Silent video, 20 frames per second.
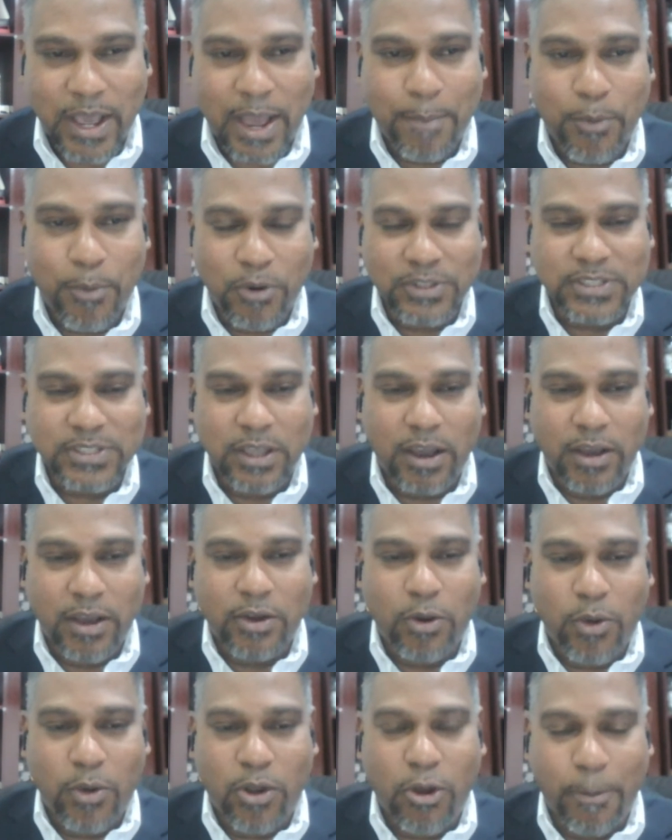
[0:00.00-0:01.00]
amongst
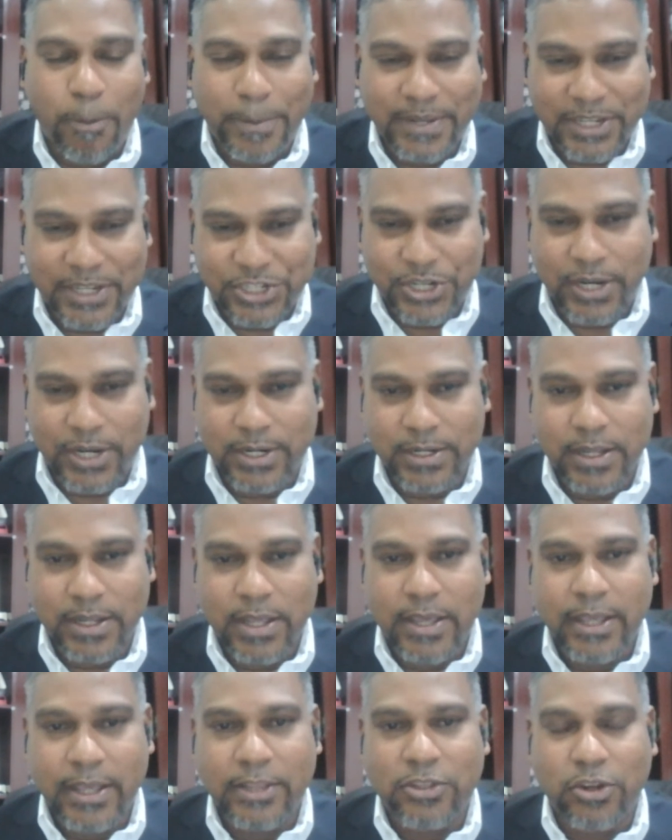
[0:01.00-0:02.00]
our competition
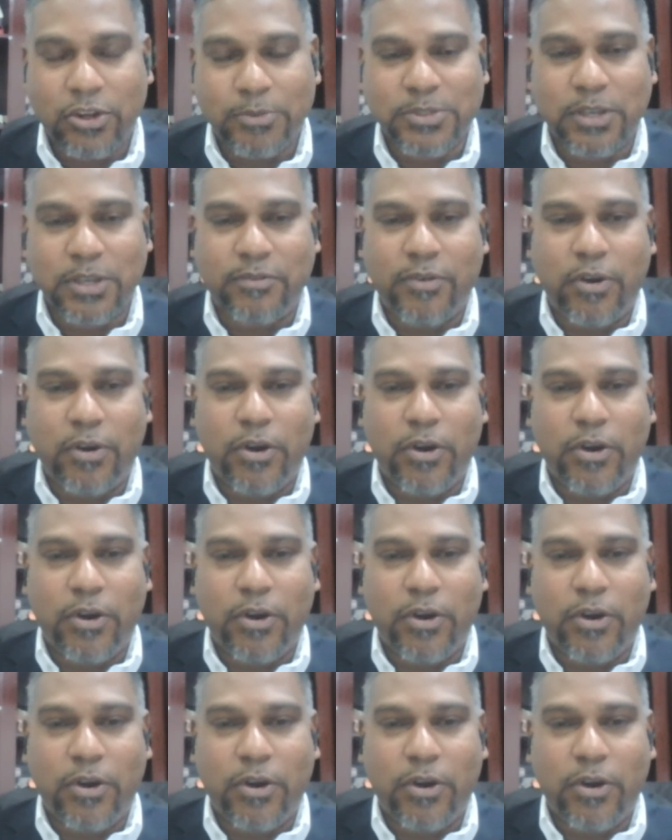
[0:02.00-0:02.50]
in terms of